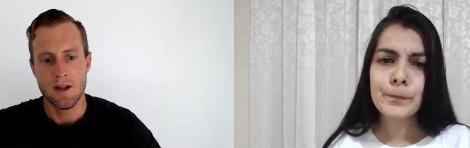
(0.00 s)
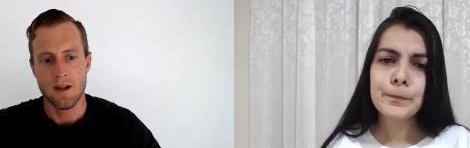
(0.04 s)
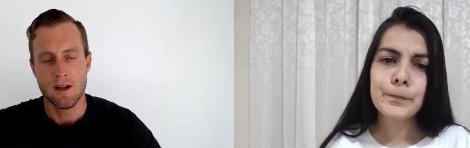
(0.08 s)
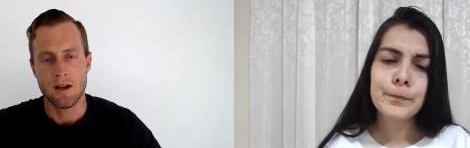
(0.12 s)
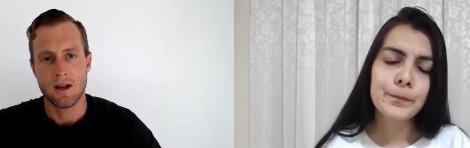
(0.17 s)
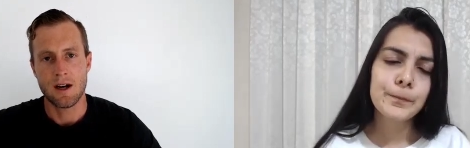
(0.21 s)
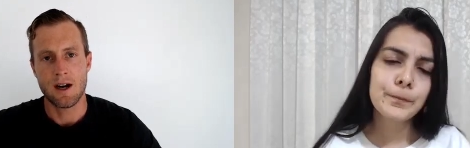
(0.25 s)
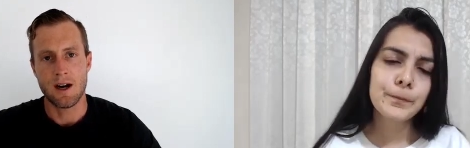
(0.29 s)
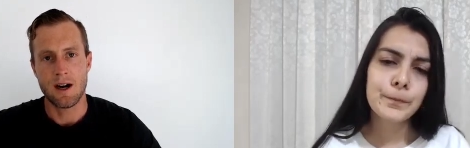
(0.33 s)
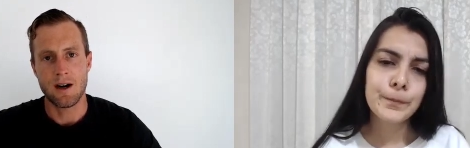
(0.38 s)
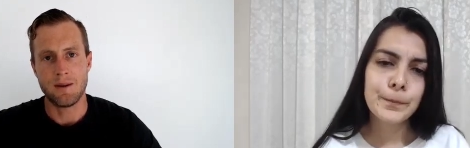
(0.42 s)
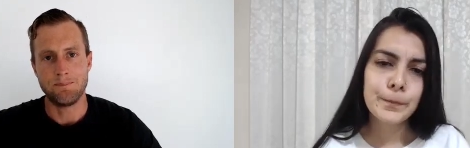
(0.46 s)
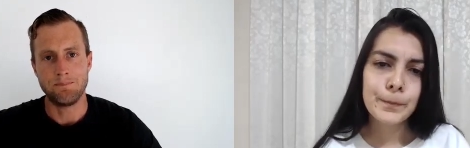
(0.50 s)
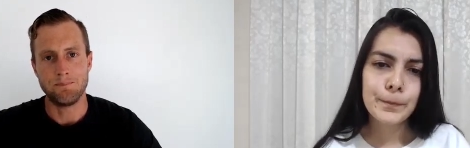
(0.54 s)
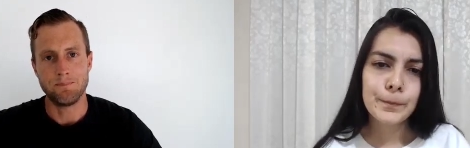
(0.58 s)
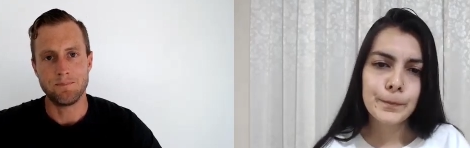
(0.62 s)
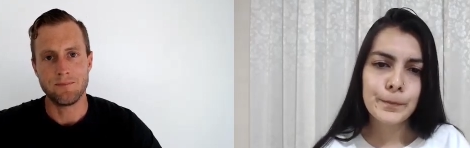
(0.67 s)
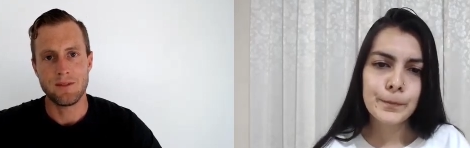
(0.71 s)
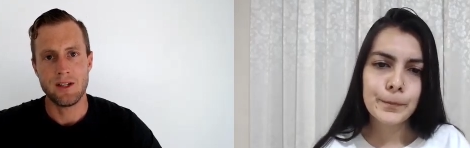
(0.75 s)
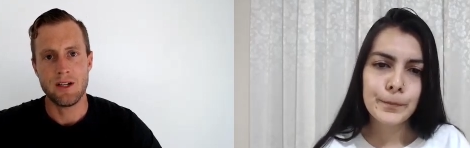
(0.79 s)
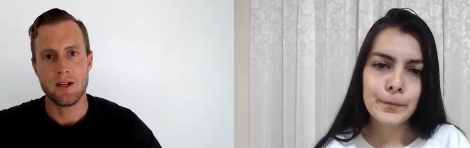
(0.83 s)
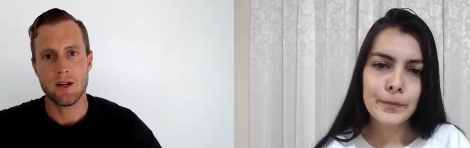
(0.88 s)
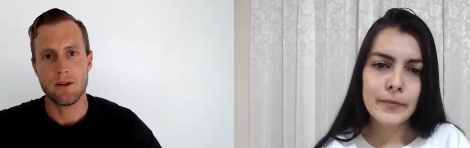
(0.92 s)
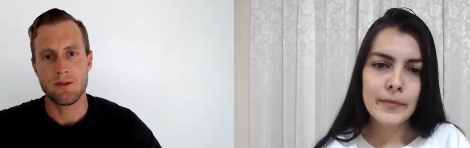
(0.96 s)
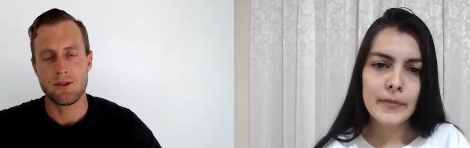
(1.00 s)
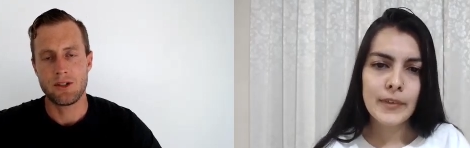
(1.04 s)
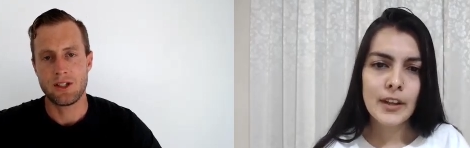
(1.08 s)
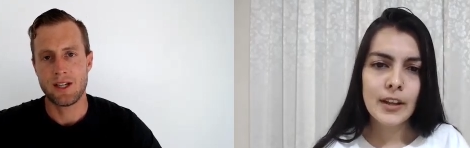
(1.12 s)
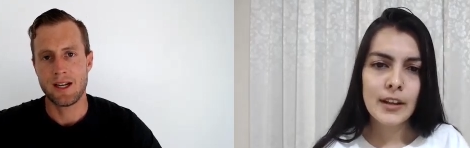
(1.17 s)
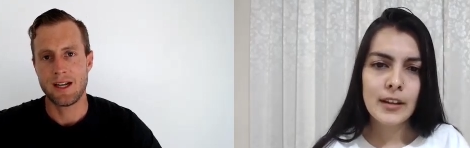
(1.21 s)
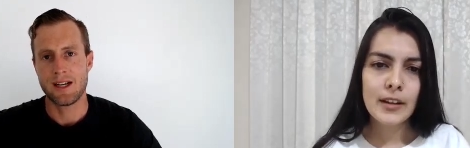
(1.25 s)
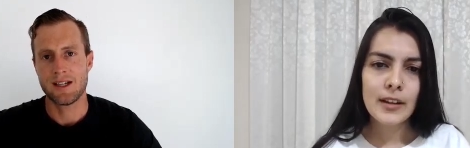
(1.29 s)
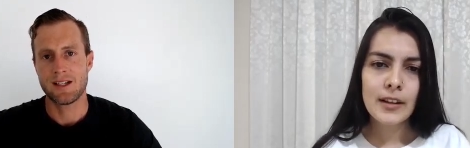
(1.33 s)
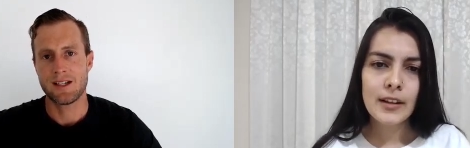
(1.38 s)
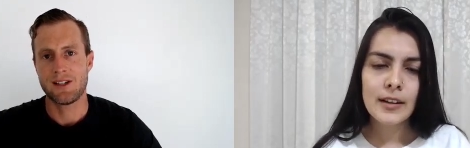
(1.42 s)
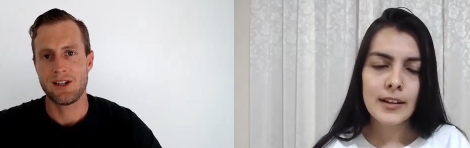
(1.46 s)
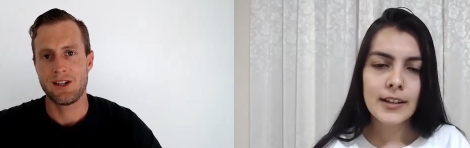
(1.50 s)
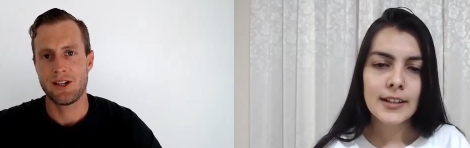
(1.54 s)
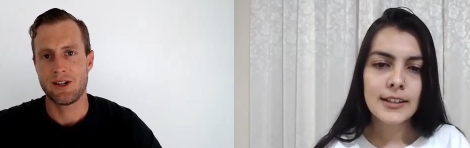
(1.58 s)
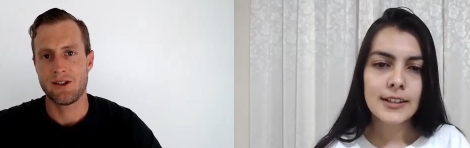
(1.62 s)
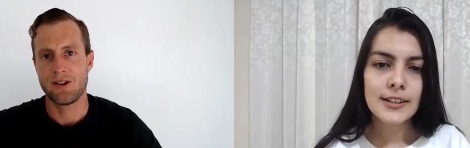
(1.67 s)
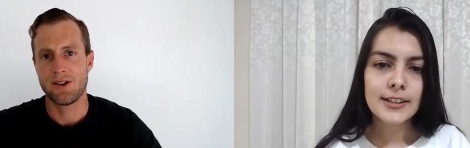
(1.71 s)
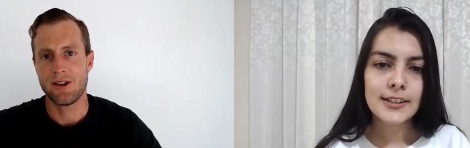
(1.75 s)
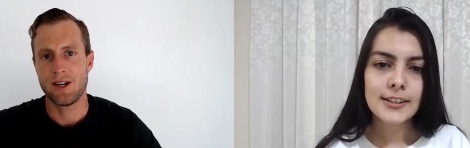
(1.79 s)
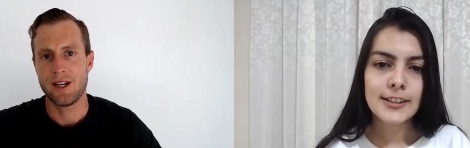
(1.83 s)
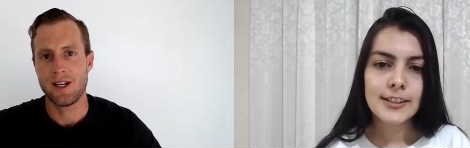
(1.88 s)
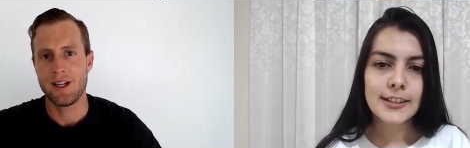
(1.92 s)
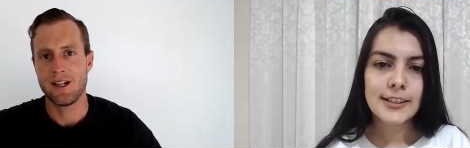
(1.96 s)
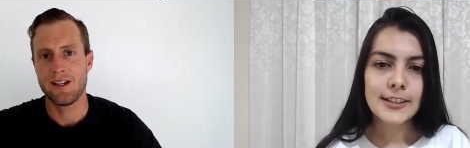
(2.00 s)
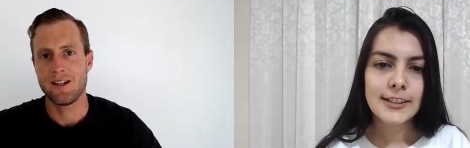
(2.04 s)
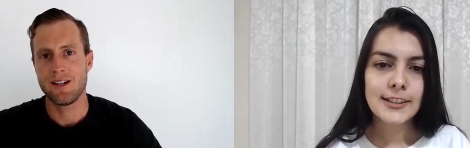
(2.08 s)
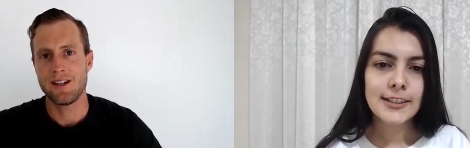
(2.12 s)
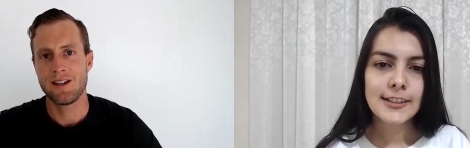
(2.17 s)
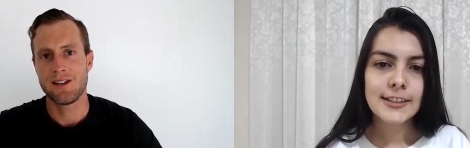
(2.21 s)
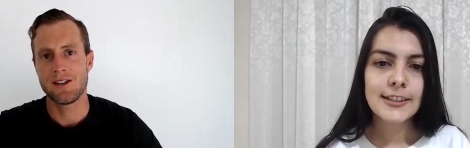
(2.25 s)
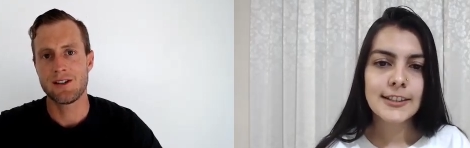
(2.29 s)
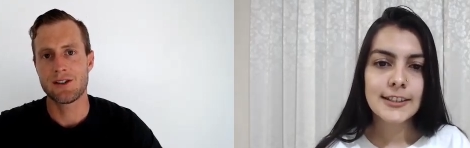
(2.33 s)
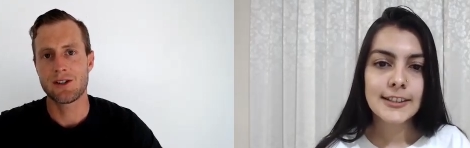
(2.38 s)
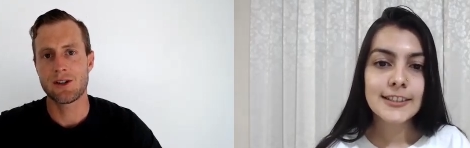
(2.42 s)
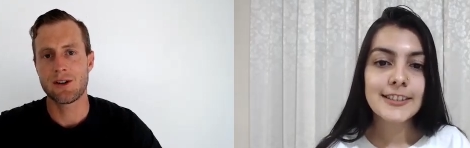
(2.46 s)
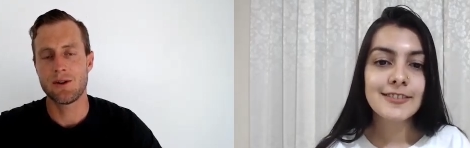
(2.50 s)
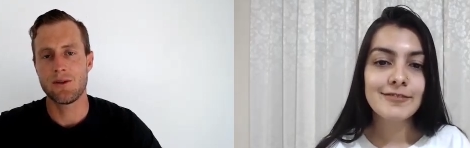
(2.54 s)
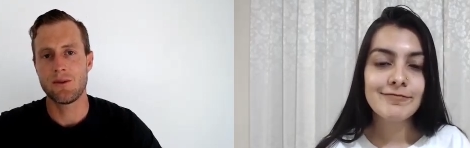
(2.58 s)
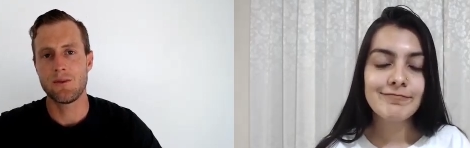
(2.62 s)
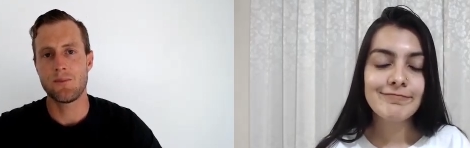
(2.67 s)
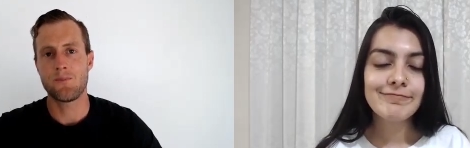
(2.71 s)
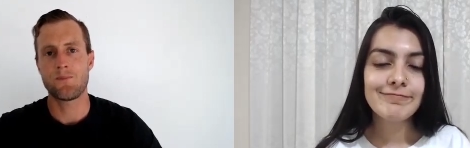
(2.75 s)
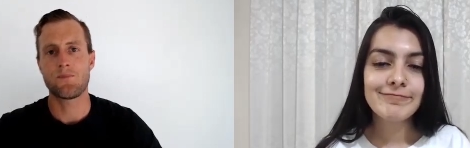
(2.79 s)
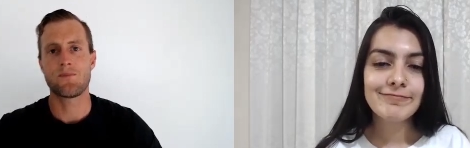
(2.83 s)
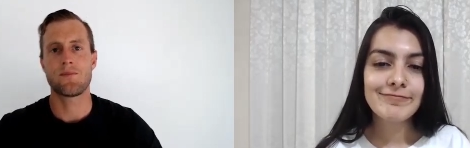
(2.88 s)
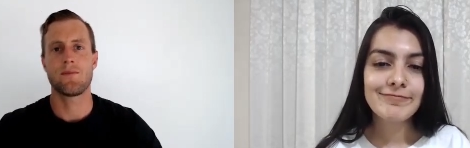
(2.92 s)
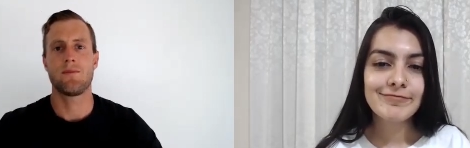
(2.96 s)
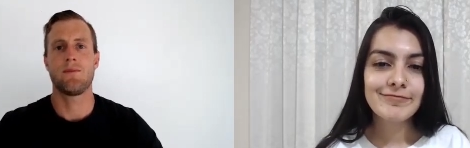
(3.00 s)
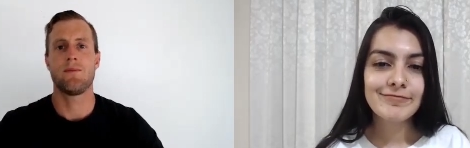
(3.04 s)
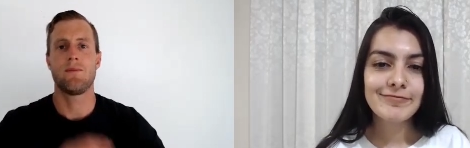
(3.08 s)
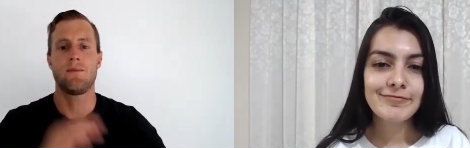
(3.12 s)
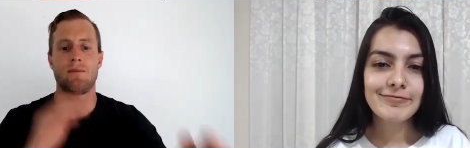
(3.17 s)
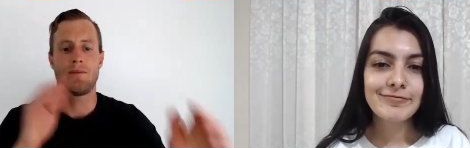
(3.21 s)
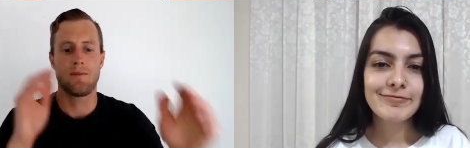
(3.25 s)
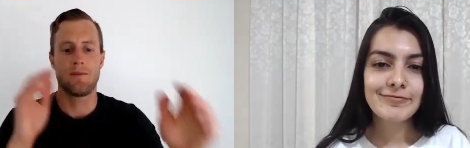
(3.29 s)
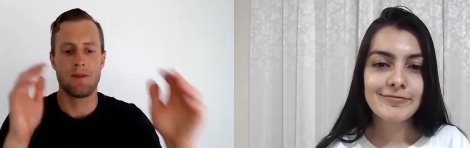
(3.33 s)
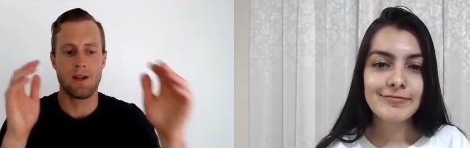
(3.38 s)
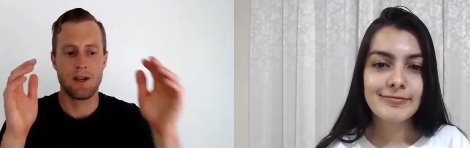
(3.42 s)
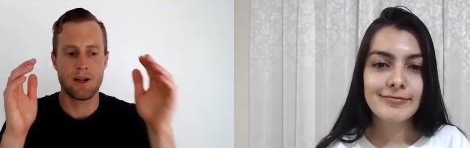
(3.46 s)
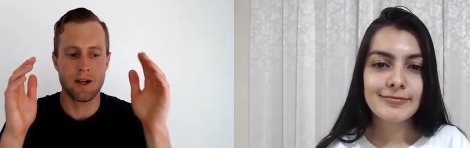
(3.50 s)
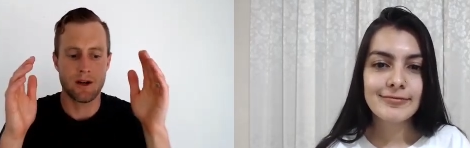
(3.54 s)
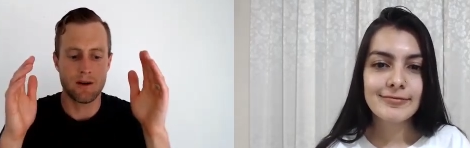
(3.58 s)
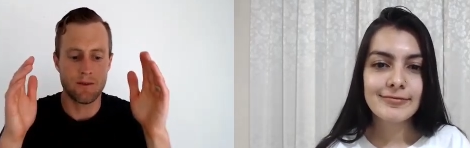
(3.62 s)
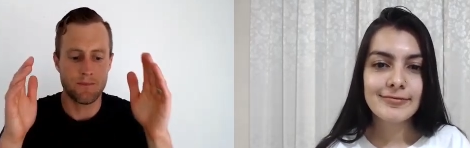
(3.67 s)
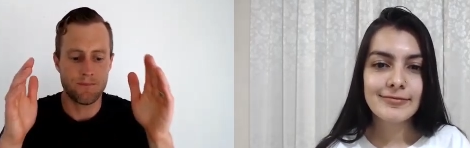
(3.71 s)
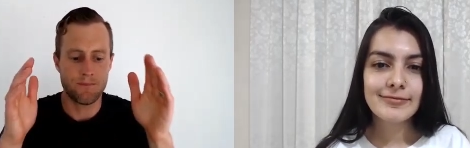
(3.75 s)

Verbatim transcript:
Speaker 1: Um, you know, test and iterate. So you know,